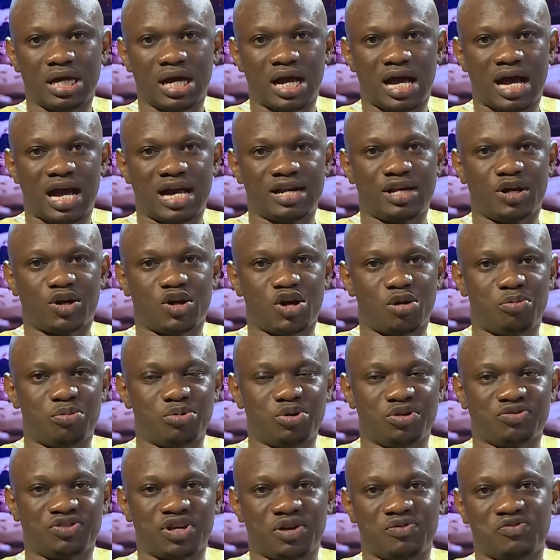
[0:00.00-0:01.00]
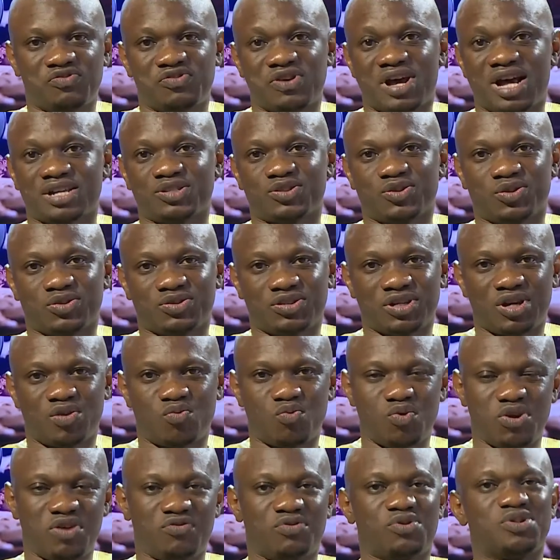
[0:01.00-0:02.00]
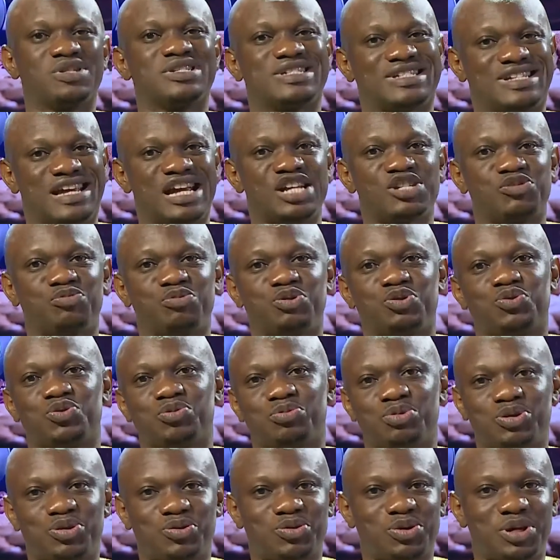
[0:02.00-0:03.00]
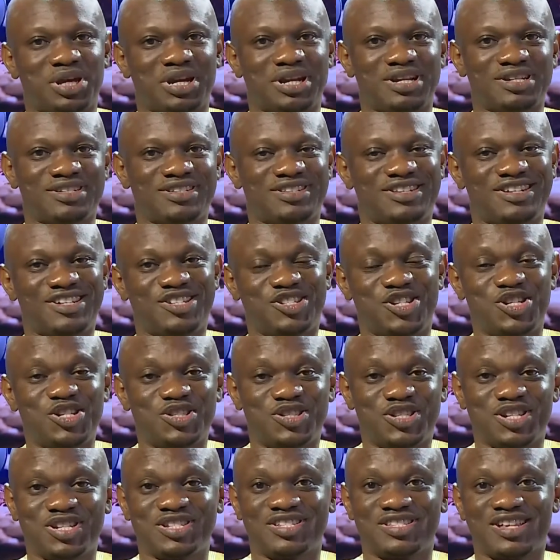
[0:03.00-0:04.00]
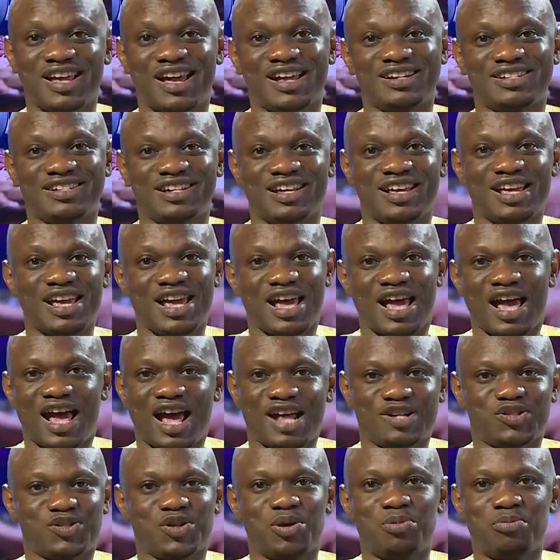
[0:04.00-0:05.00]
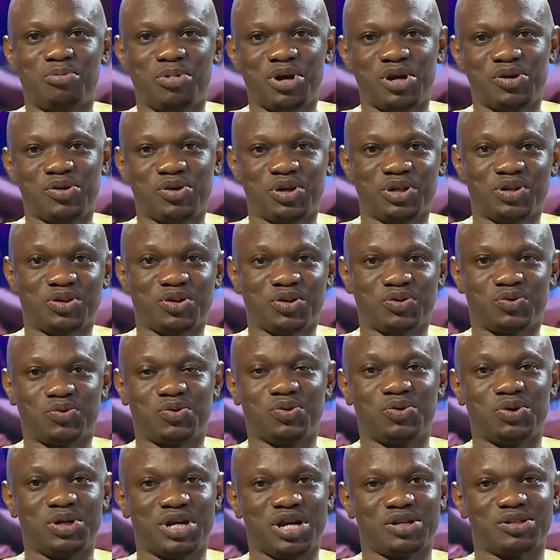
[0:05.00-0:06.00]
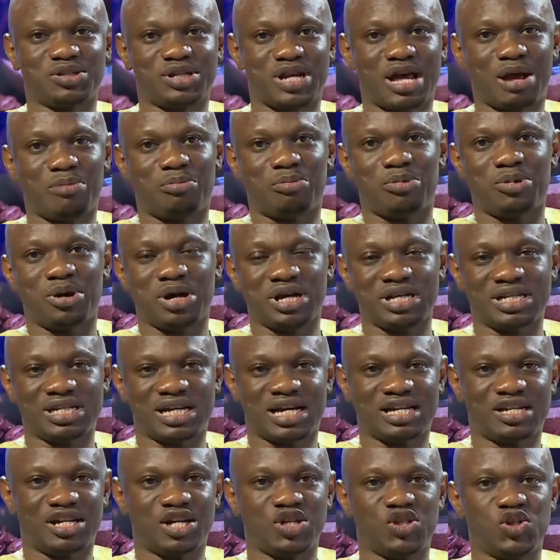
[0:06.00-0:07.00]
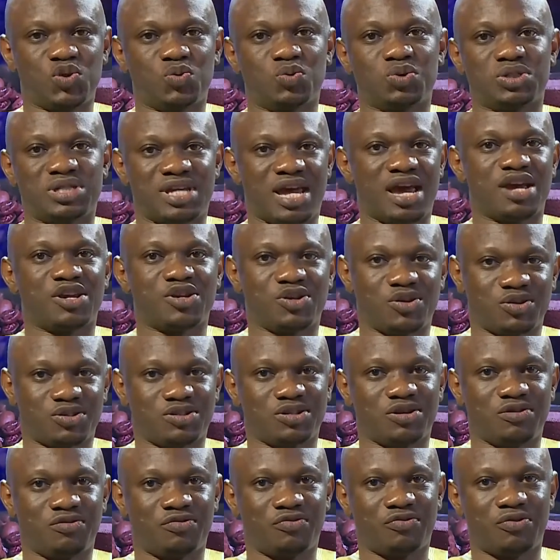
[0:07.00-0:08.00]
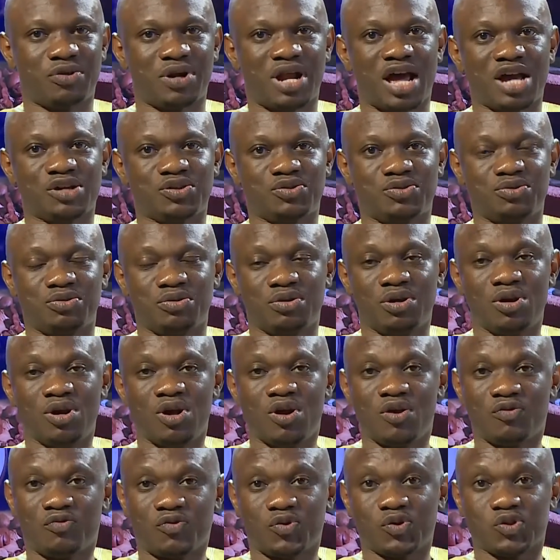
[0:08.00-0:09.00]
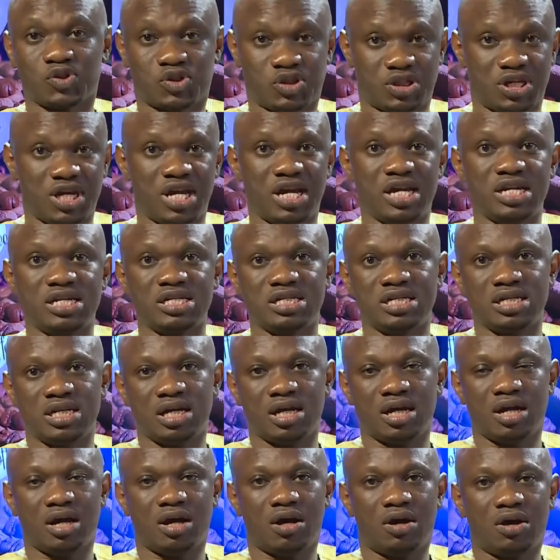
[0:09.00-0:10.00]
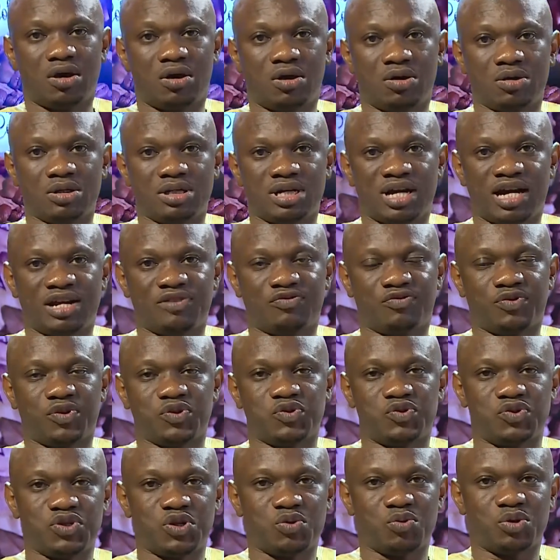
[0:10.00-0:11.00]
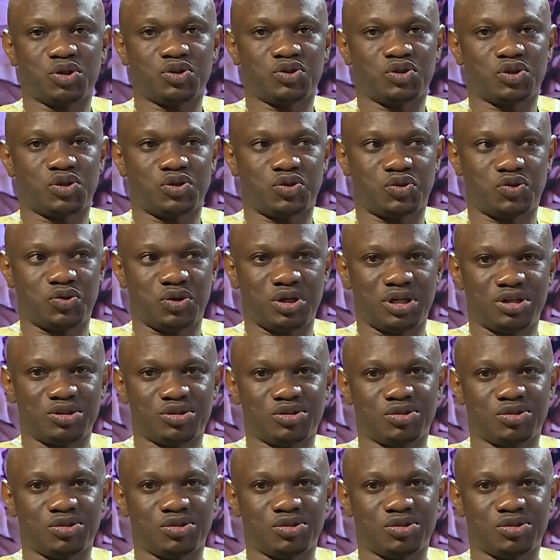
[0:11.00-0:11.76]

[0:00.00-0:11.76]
And a couple of times you've asked yourself, who even sent me to be doing this? The gist is that at some point you're just going to get to that point, and then you will thank yourself for staying on and for doing what you're doing.